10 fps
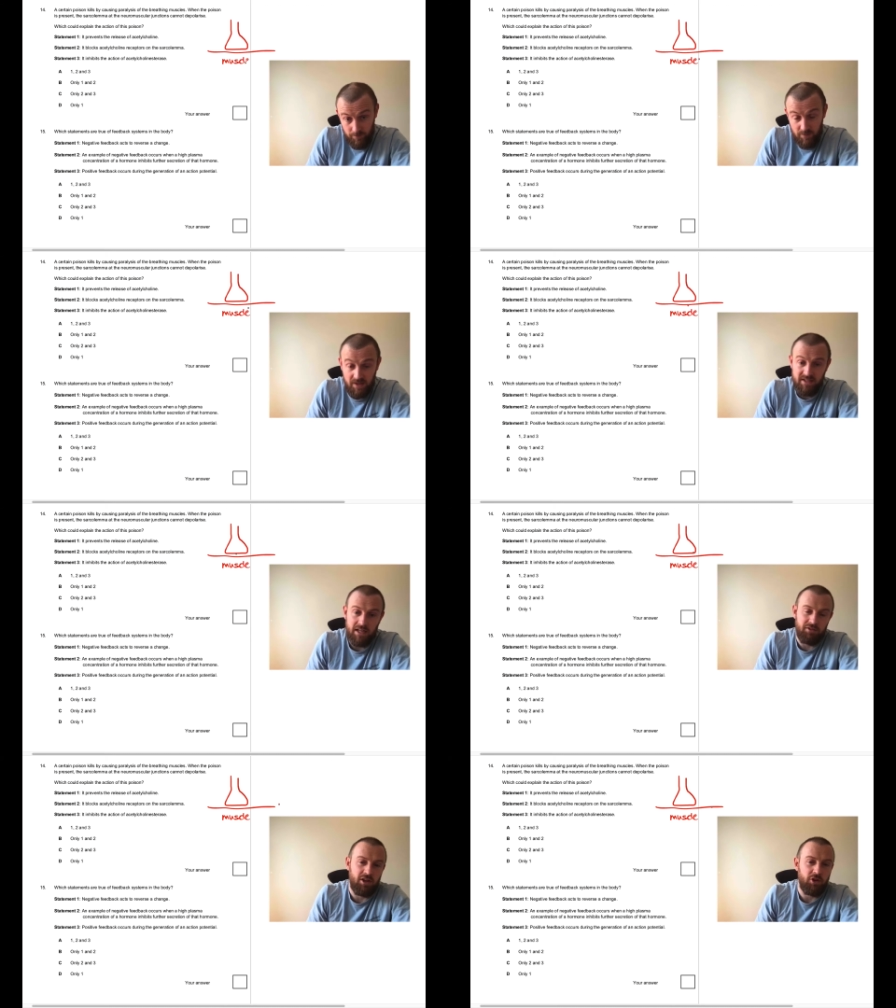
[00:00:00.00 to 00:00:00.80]
instead
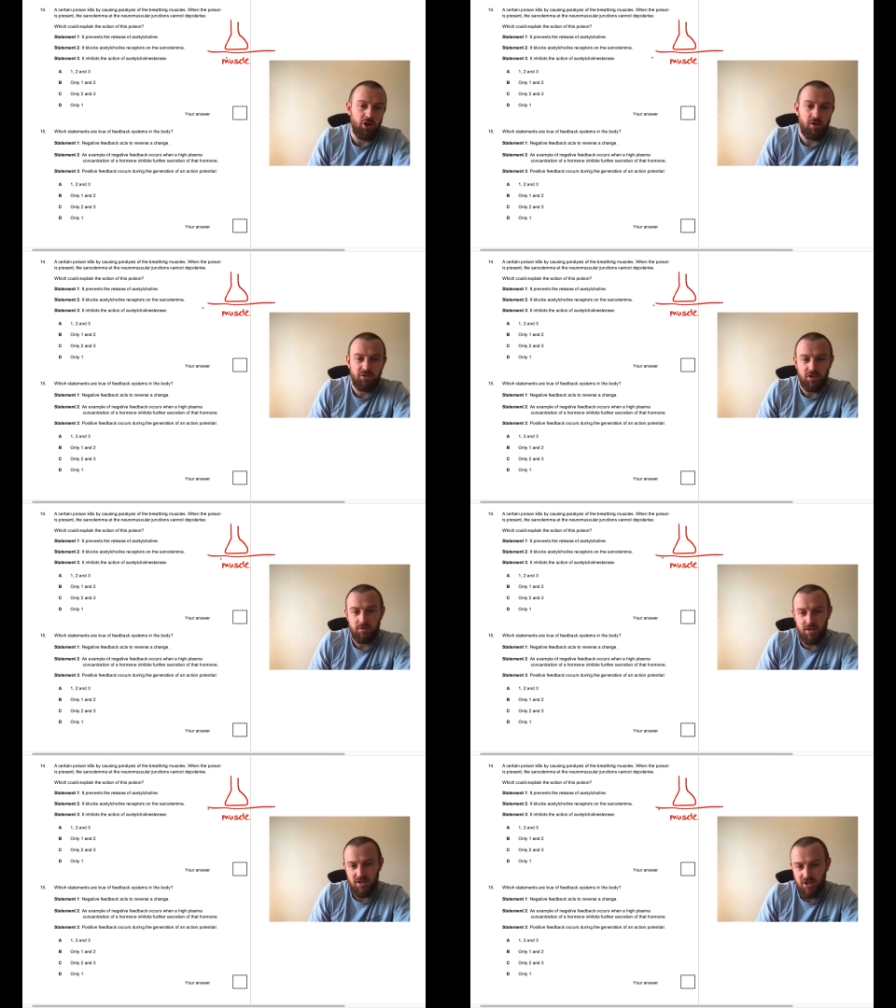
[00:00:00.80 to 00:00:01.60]
of another nerve cell.
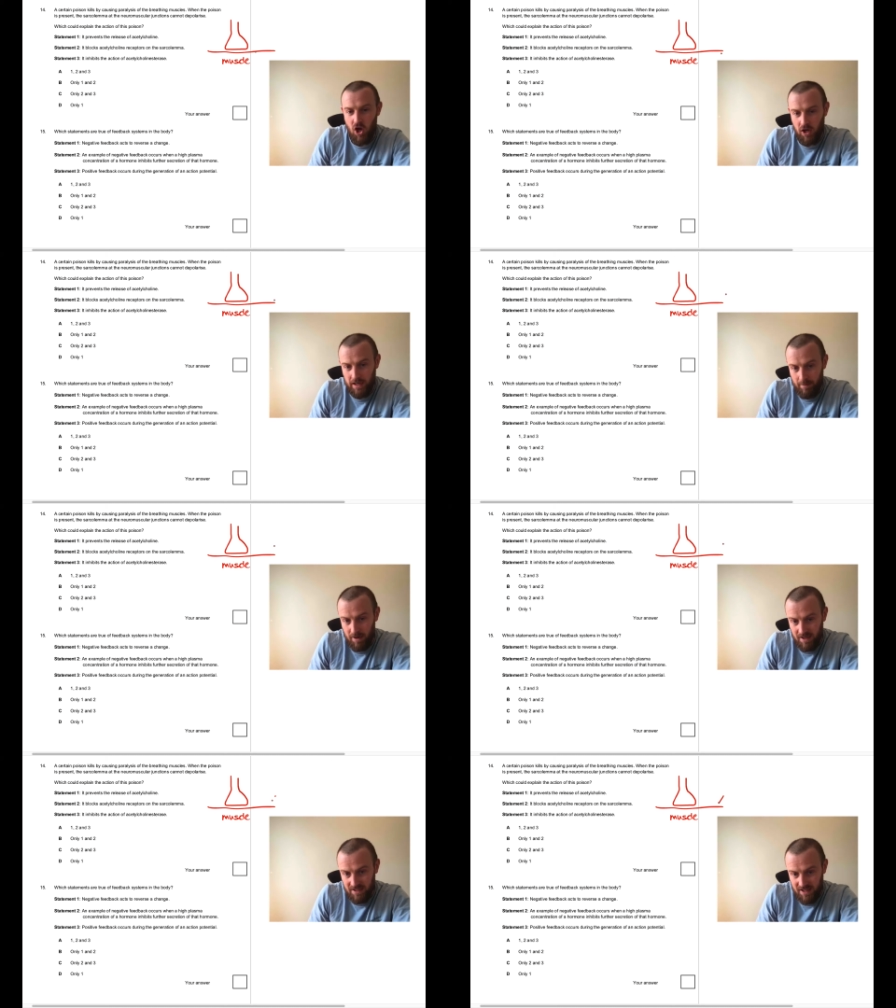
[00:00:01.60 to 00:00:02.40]
So the
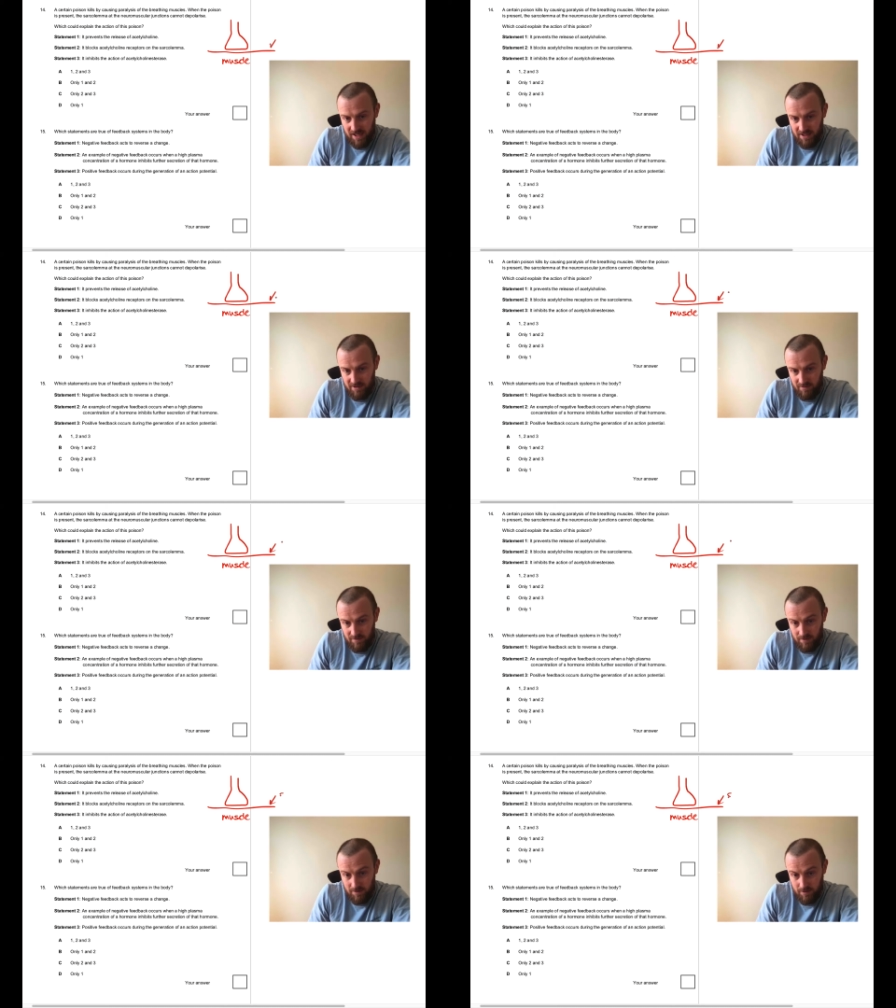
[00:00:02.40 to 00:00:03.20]
sarcomere is this,
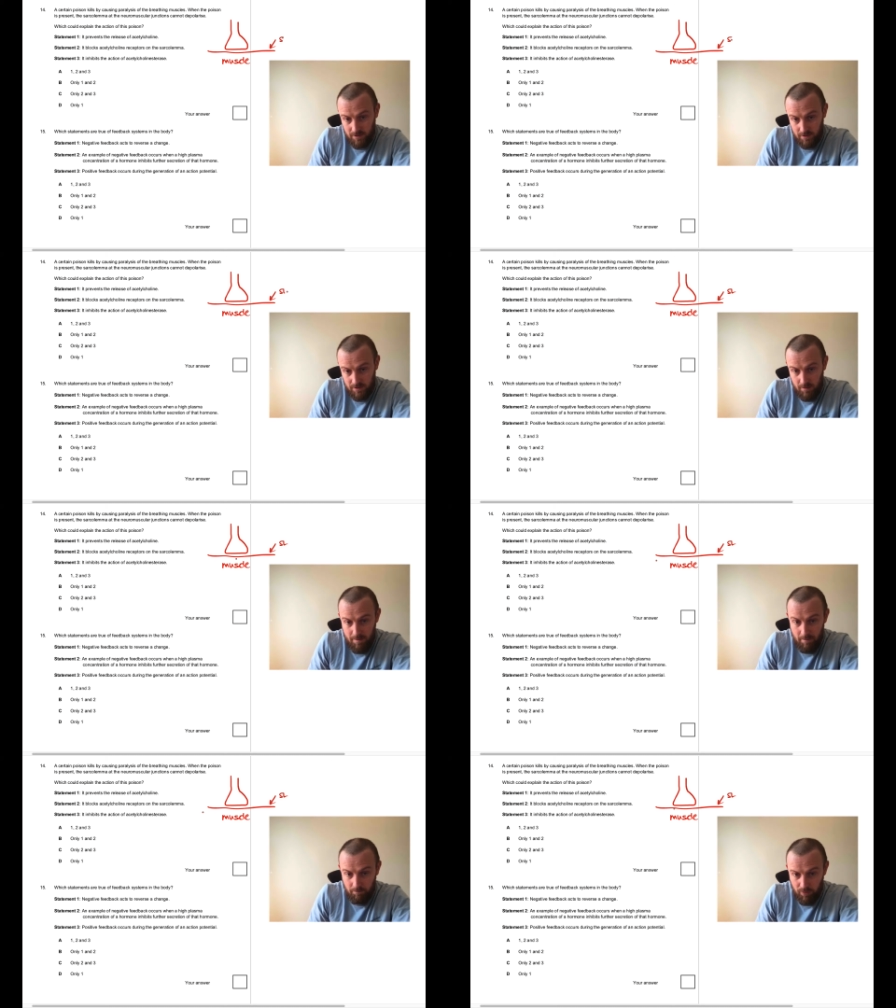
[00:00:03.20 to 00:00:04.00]
the
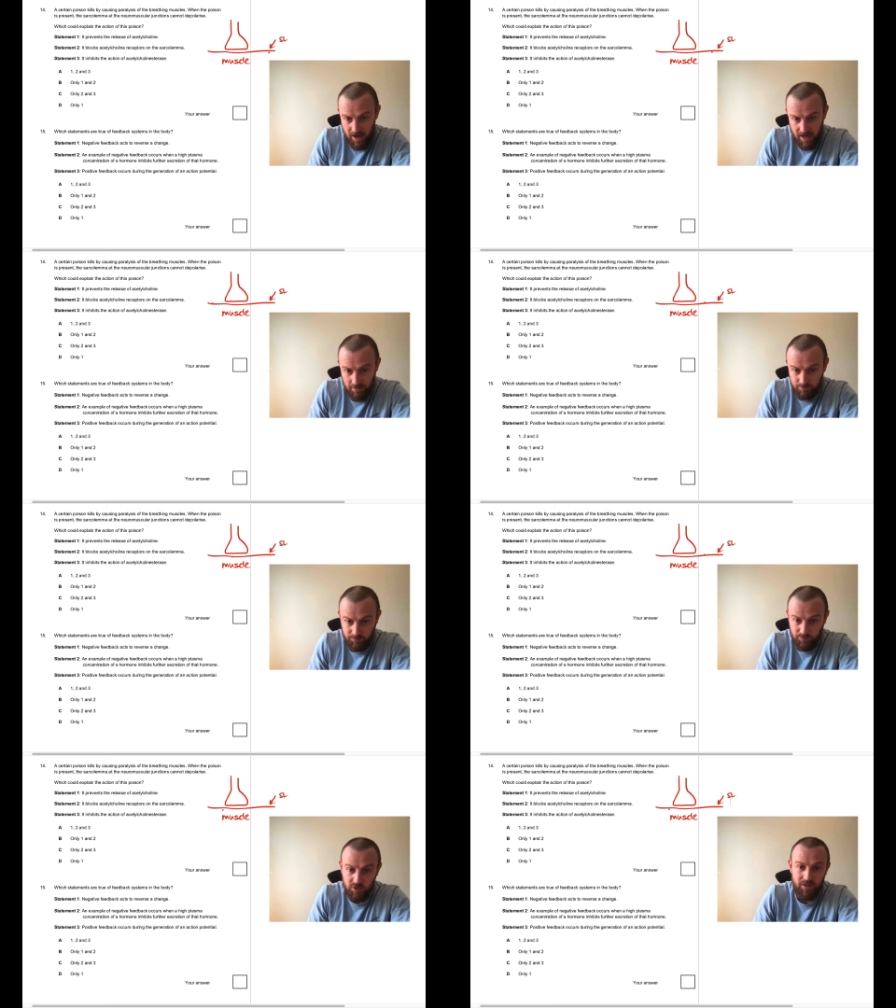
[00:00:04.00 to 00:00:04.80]
membrane
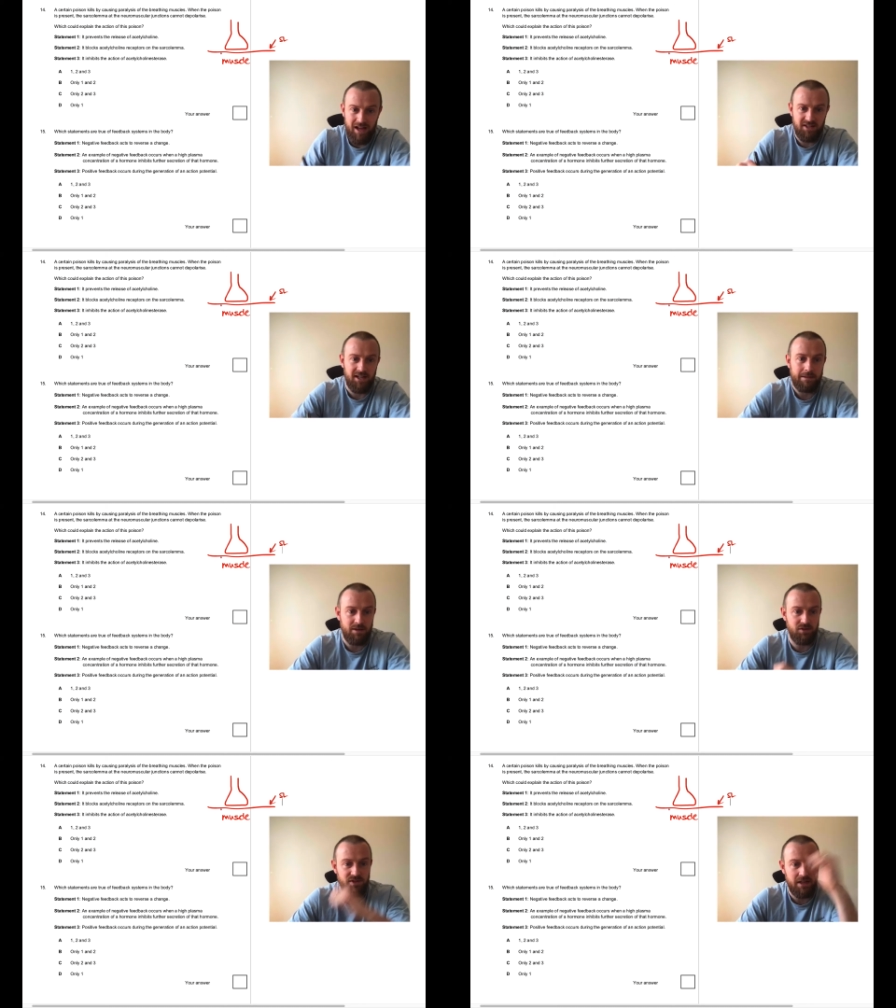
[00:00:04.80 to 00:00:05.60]
on the outside of the
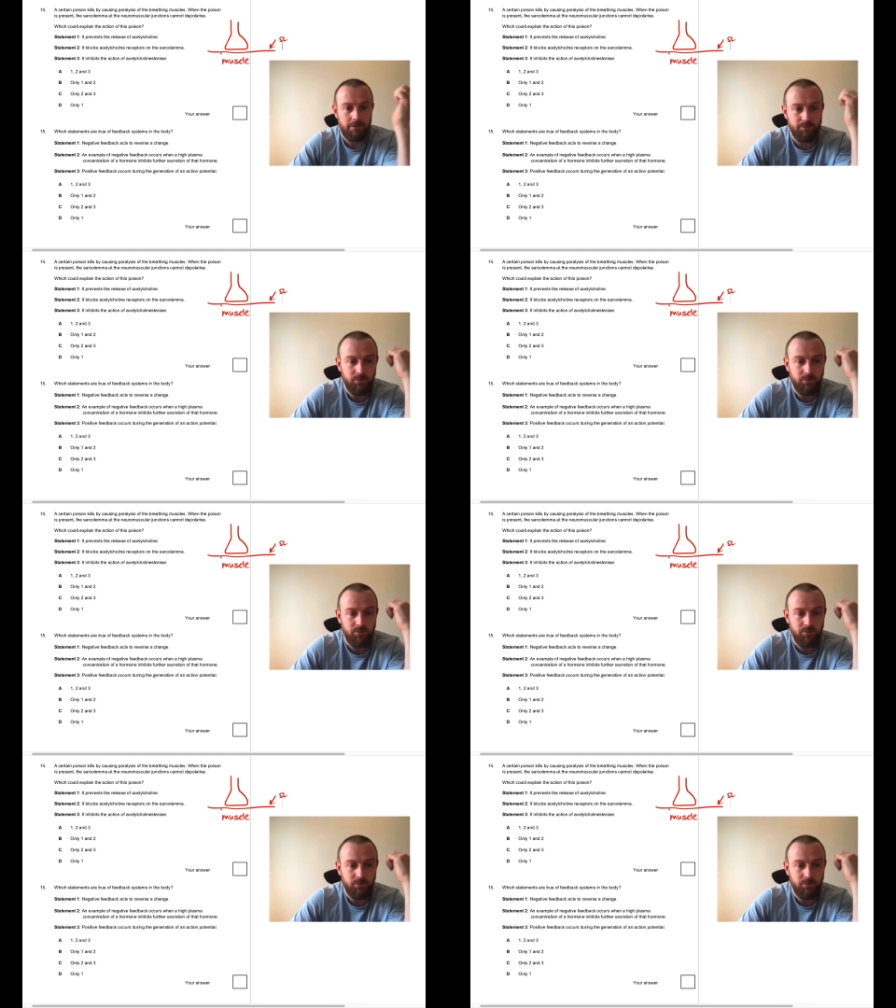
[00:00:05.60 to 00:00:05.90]
muscle cell.